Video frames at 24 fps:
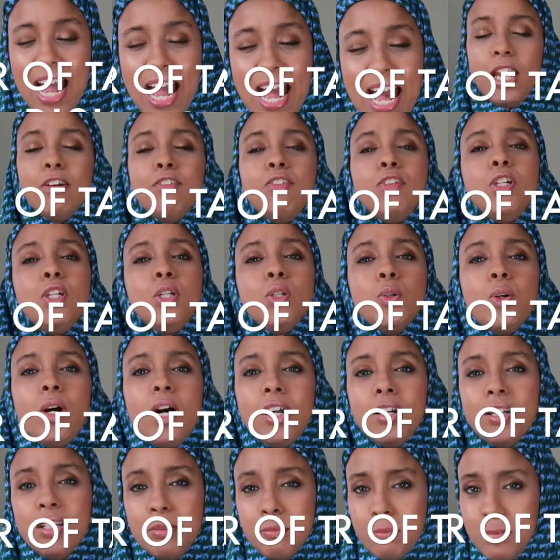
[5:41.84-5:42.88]
if you
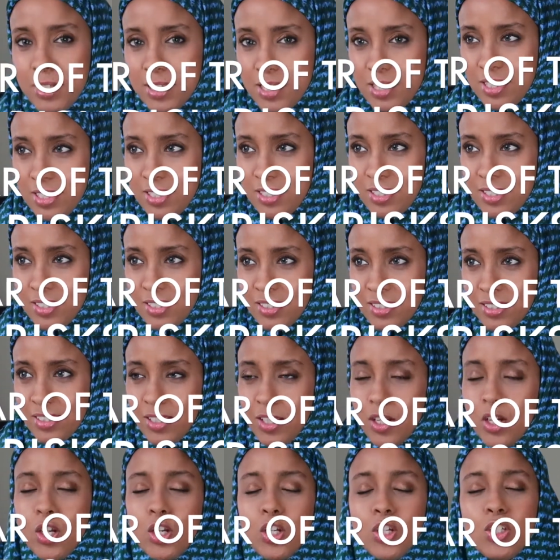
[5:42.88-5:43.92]
are in business,
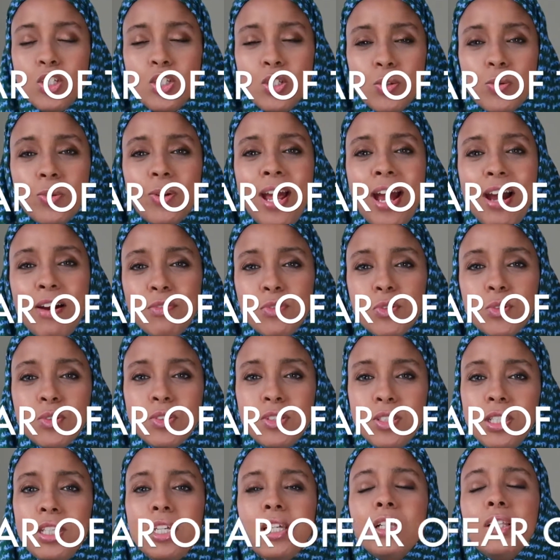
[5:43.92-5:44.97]
you would have to
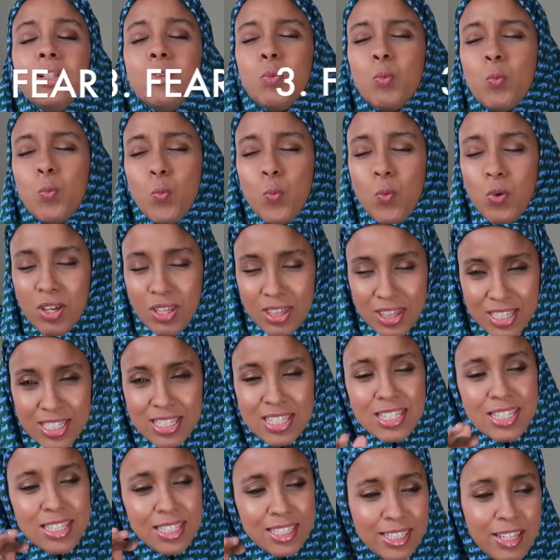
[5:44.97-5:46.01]
deal with
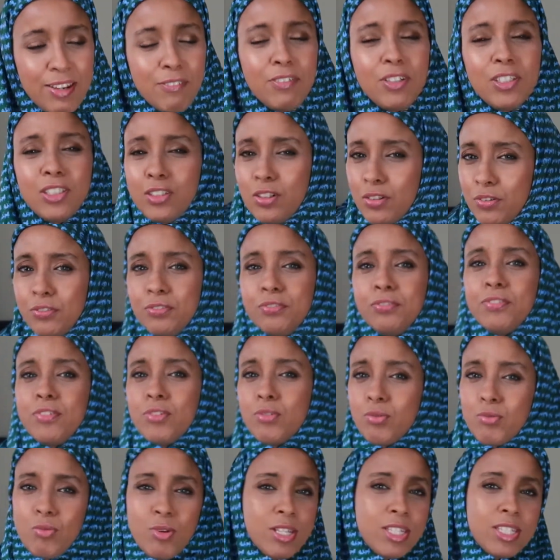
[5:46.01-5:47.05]
this level of
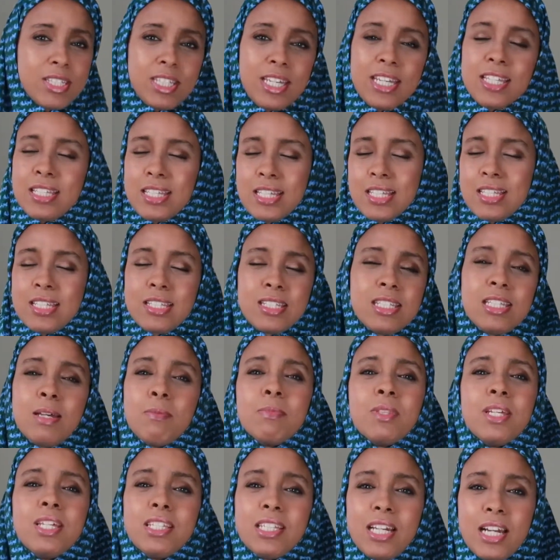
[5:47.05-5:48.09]
risk. It's
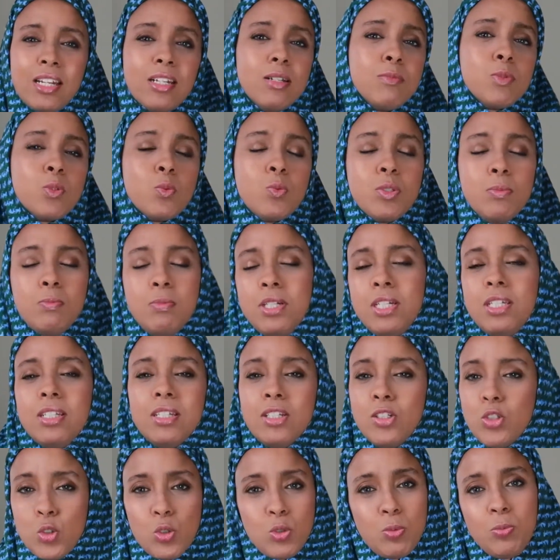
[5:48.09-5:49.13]
something that comes with being
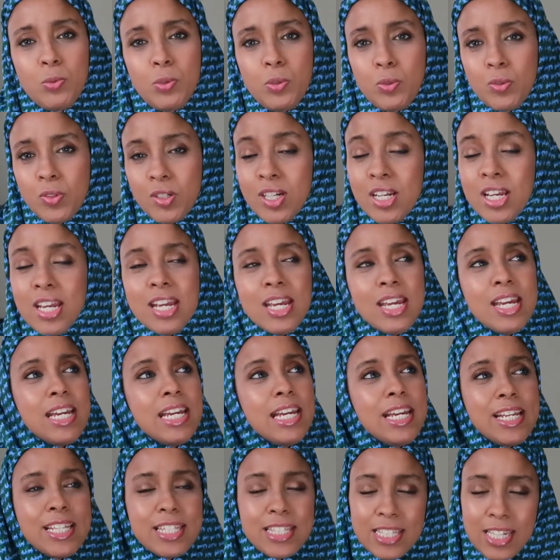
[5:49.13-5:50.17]
an entrepreneur.
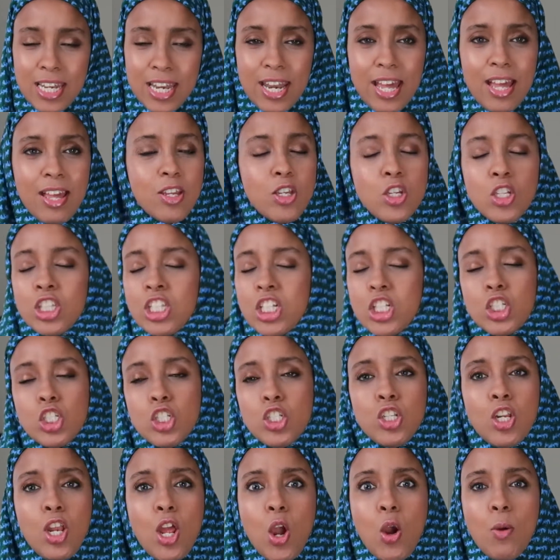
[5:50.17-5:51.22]
It's not, there's
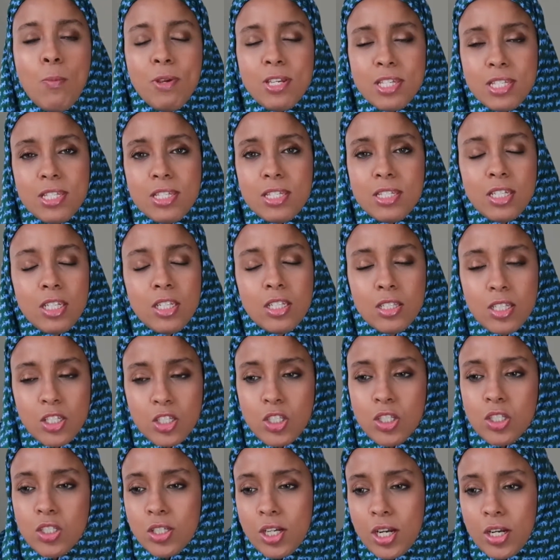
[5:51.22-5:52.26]
no business in this
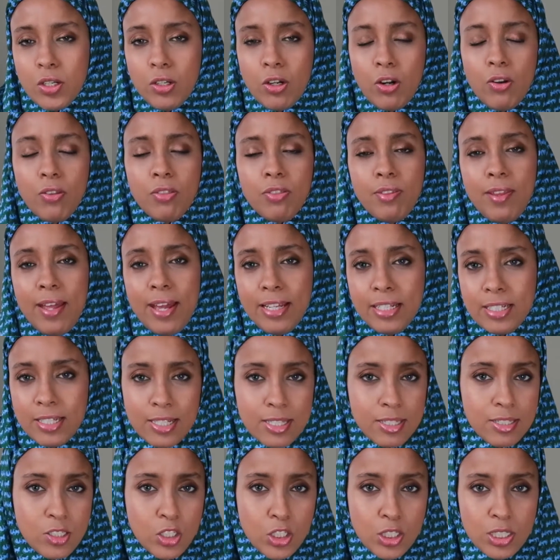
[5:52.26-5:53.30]
entire earth that
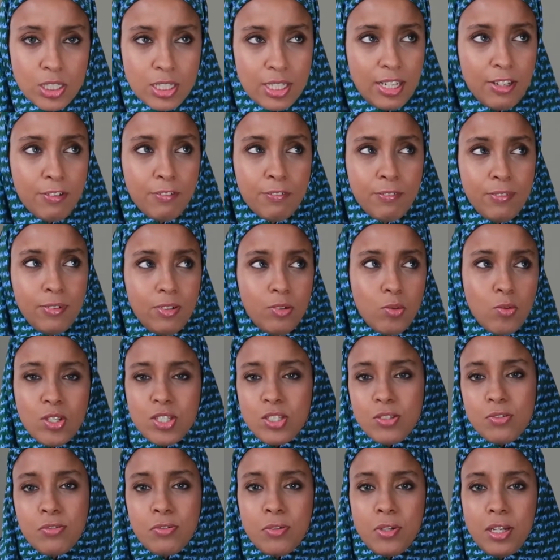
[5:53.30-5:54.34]
is just like
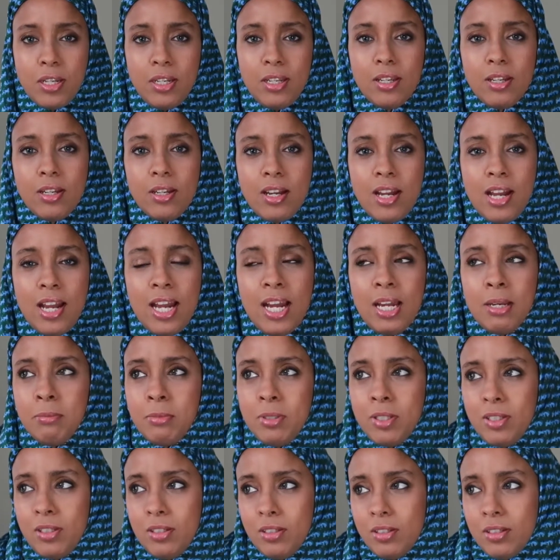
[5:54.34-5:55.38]
risk-free. I
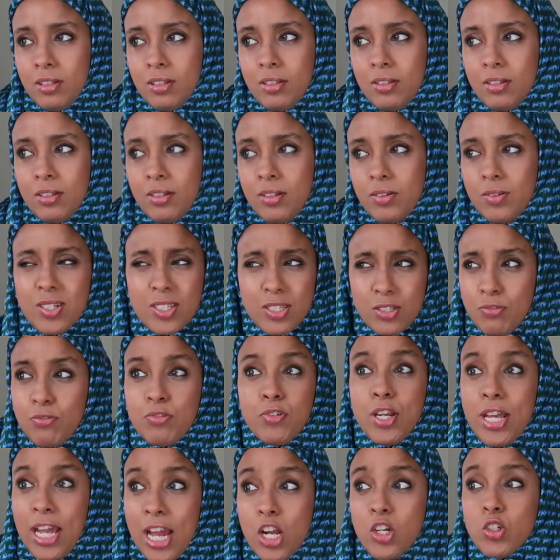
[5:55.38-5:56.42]
mean,
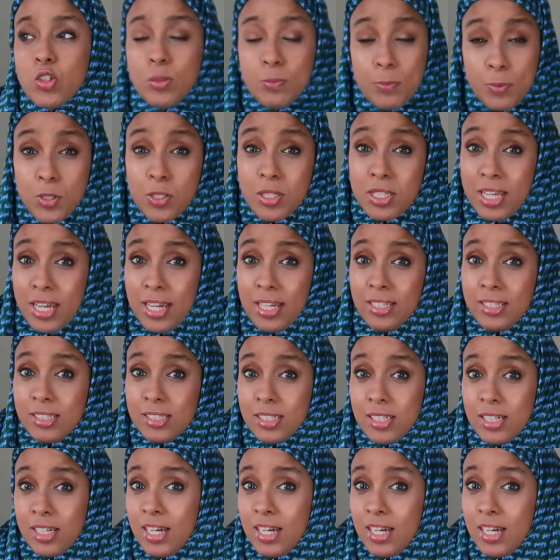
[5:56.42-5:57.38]
risk-free 100%?